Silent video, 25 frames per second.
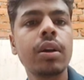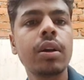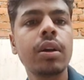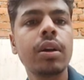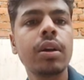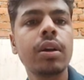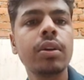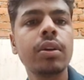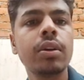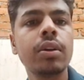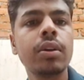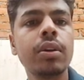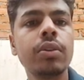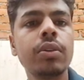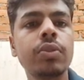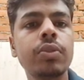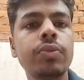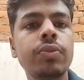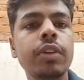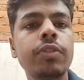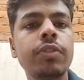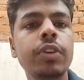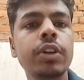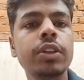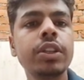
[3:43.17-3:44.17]
so with the
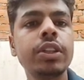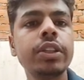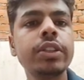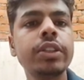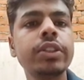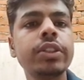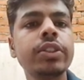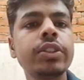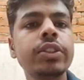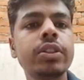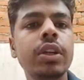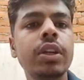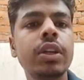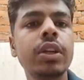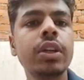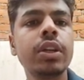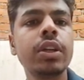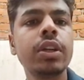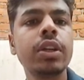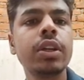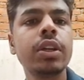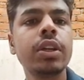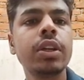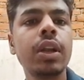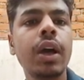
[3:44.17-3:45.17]
function is null, I
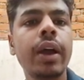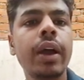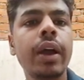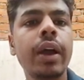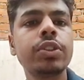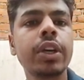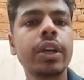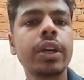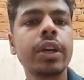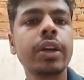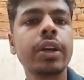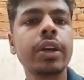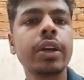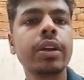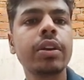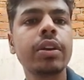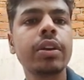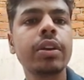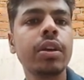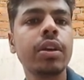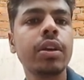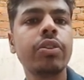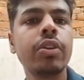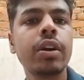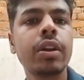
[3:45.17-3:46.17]
have checked
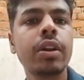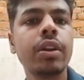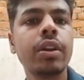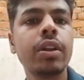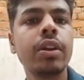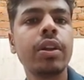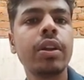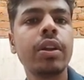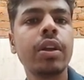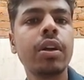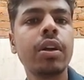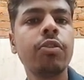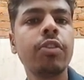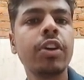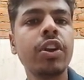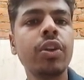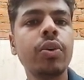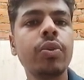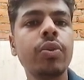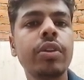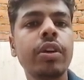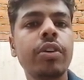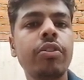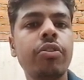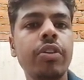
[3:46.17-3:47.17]
is there any null value
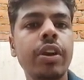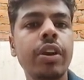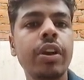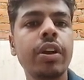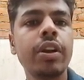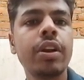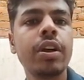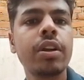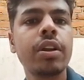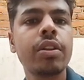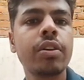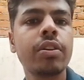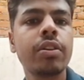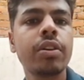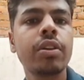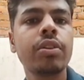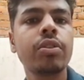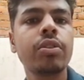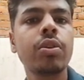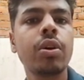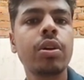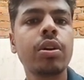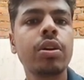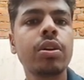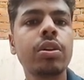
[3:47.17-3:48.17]
in the train data set
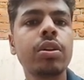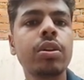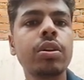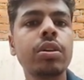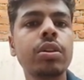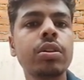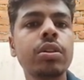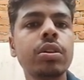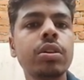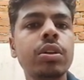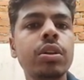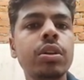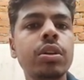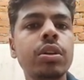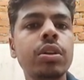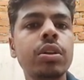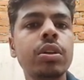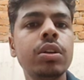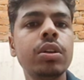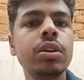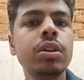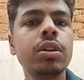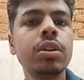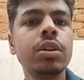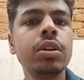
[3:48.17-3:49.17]
or not,
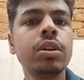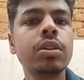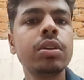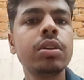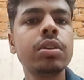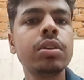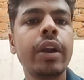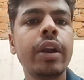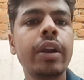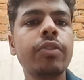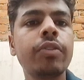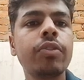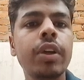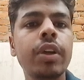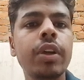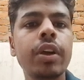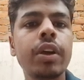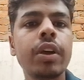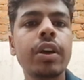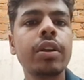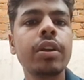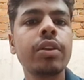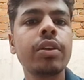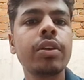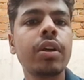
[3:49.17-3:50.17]
and if there
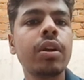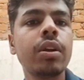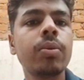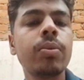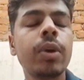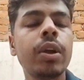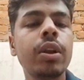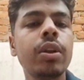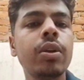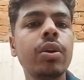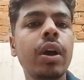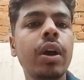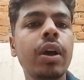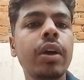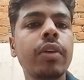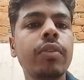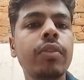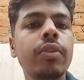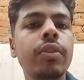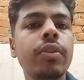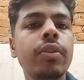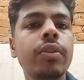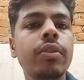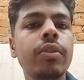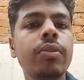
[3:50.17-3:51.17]
is null value I
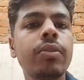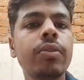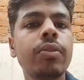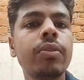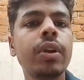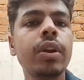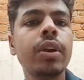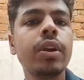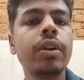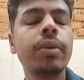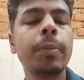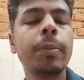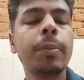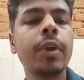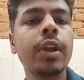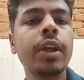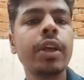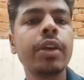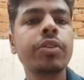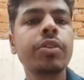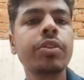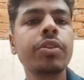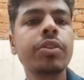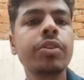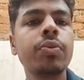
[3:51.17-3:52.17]
will replace
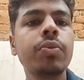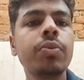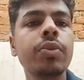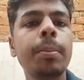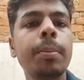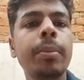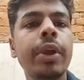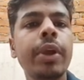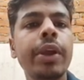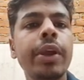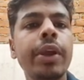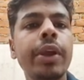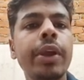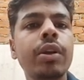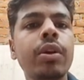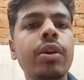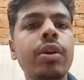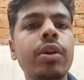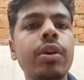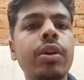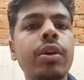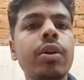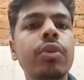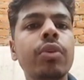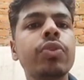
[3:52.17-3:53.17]
it with the median of
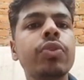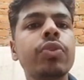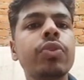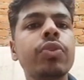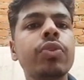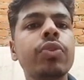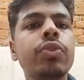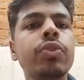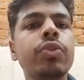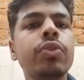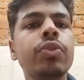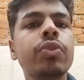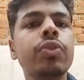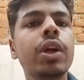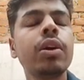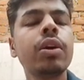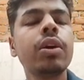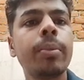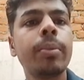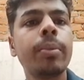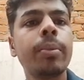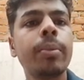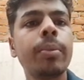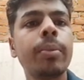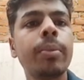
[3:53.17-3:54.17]
the
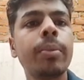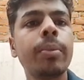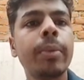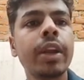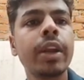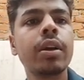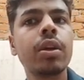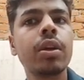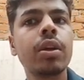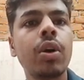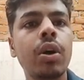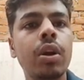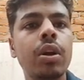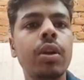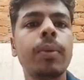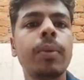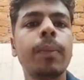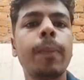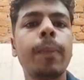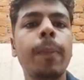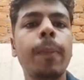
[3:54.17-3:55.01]
numerical column.